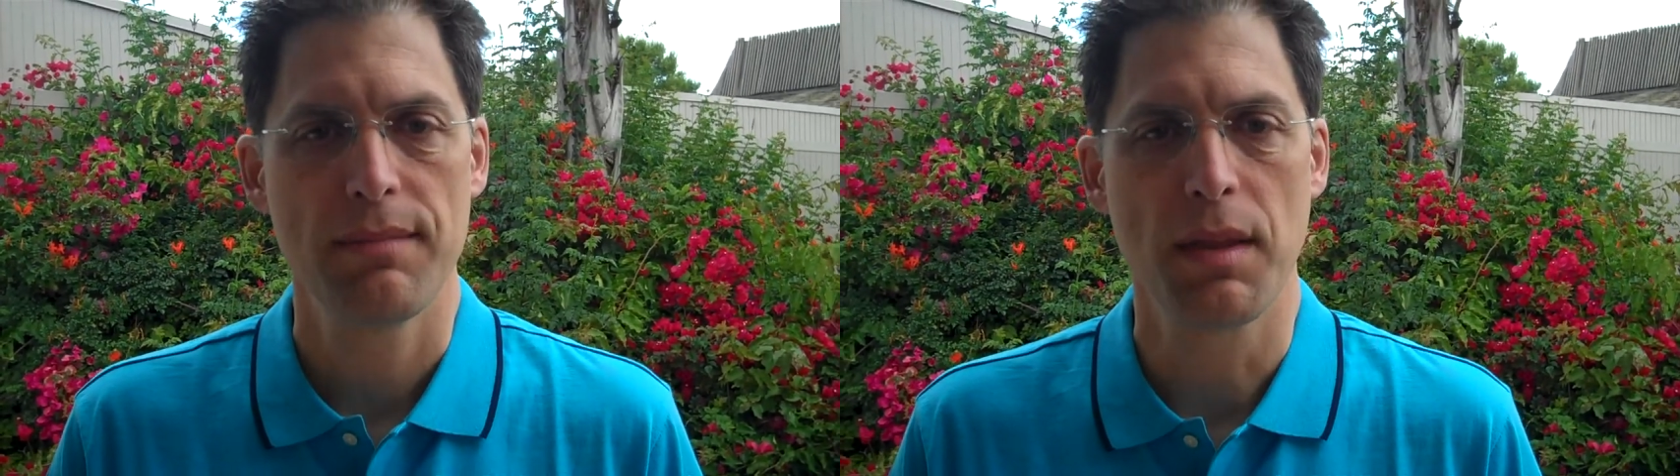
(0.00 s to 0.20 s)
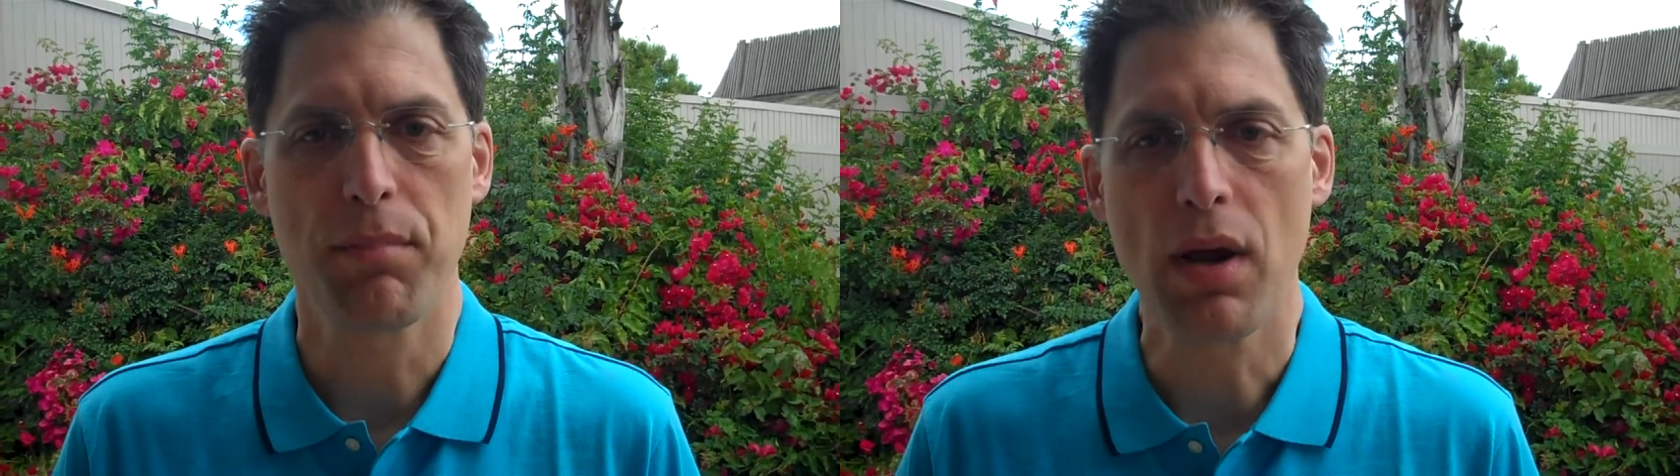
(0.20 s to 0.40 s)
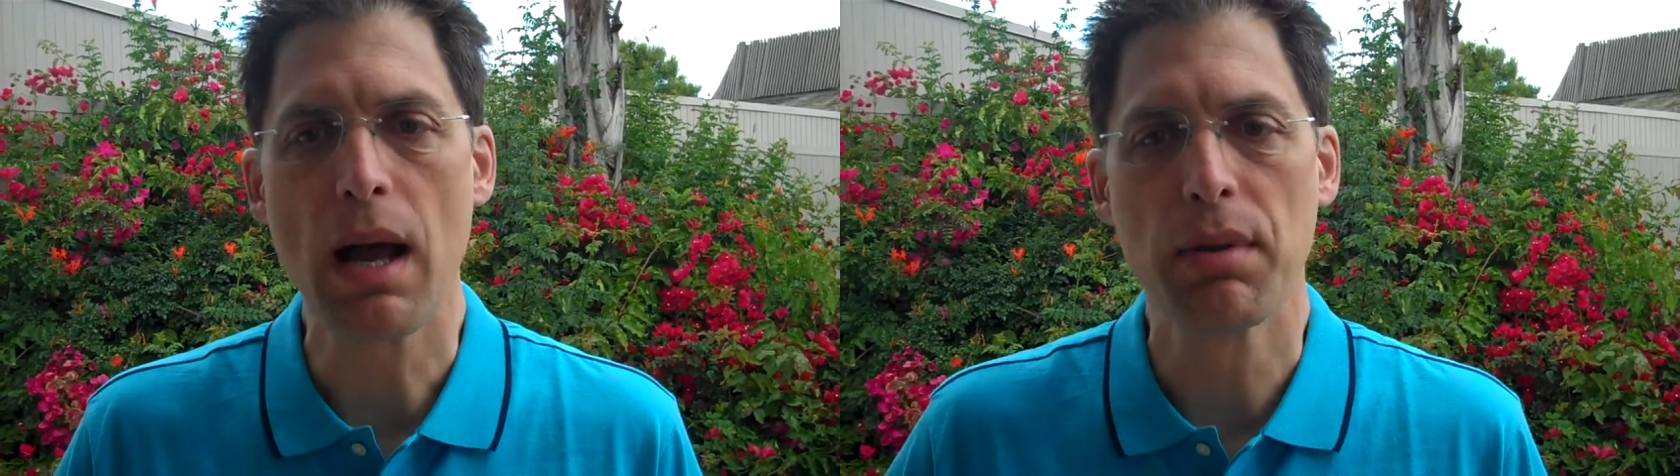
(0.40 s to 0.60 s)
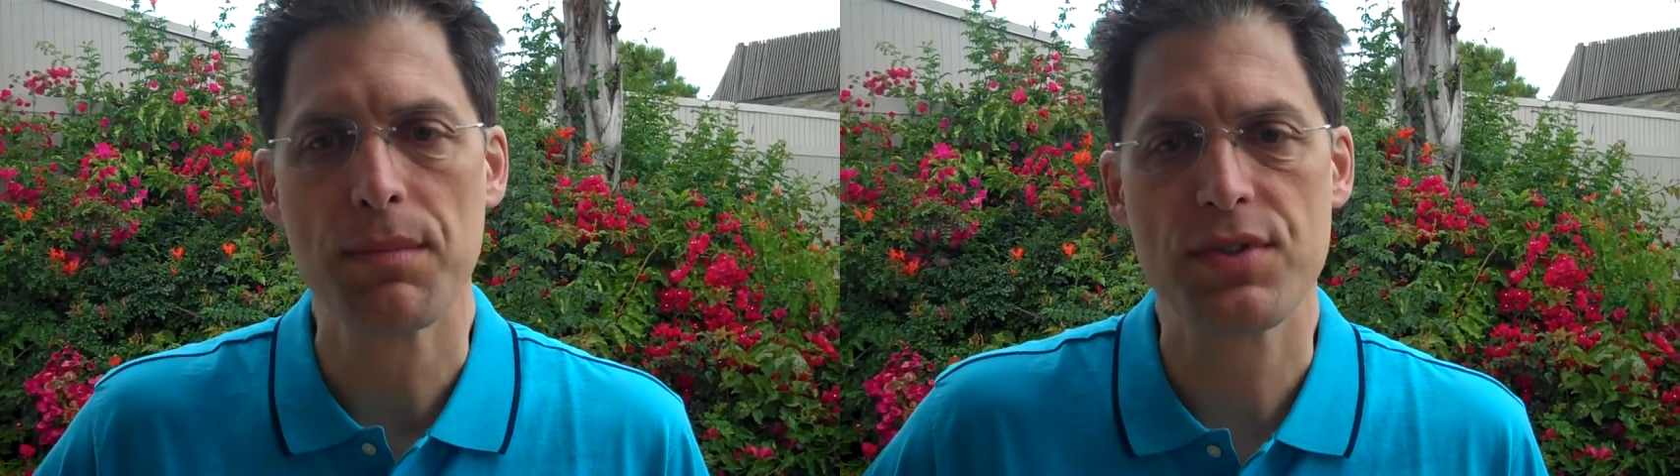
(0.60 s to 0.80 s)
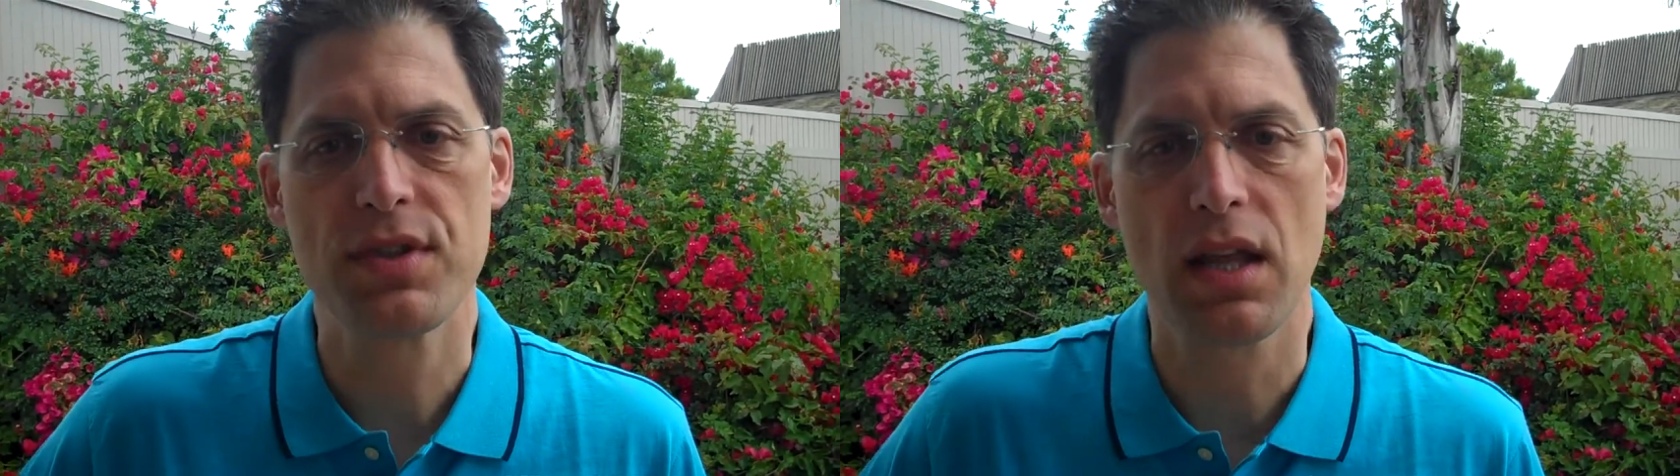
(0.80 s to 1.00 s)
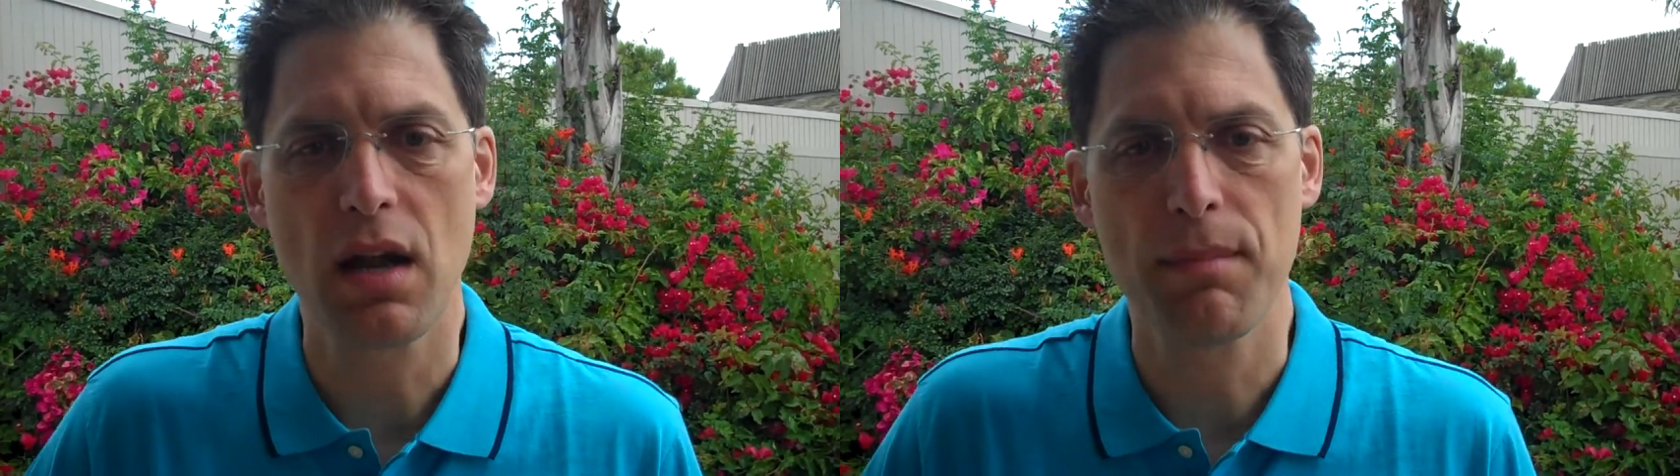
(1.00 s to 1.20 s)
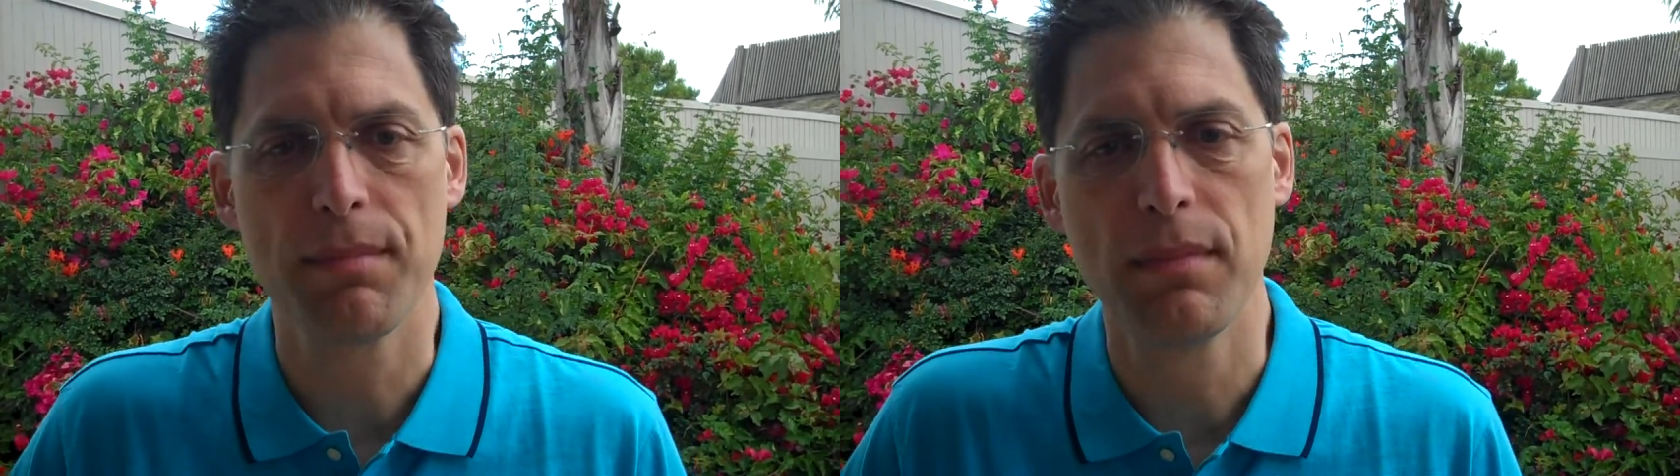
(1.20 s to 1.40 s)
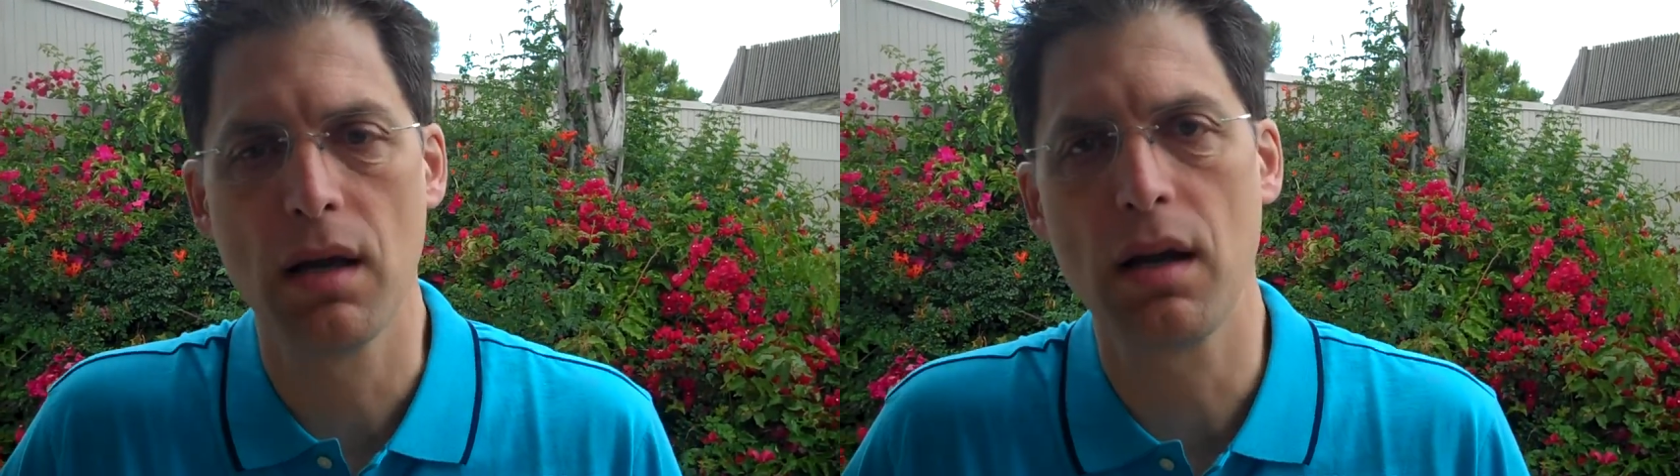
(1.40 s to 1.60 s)
the problems that
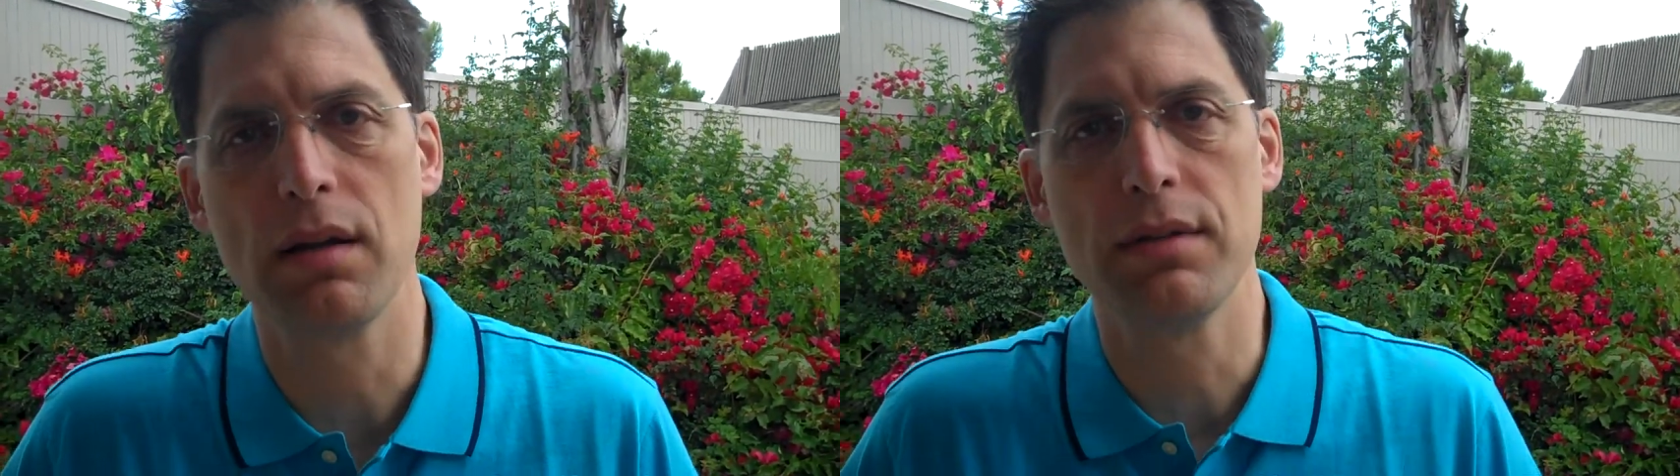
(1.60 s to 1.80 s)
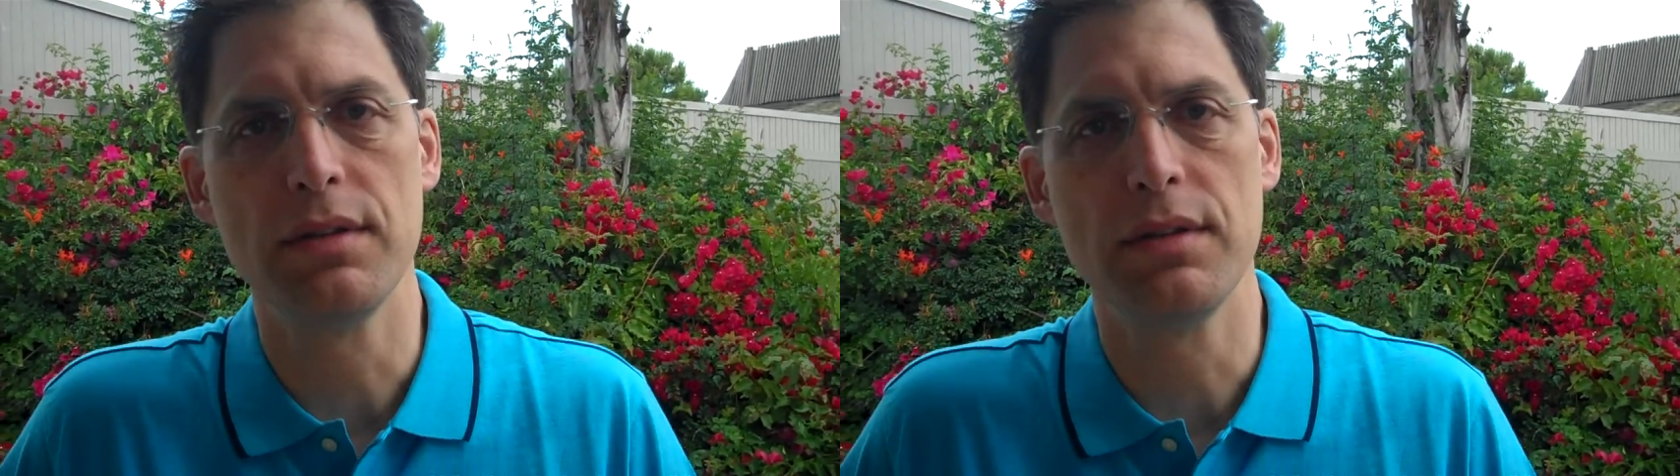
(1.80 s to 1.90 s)
our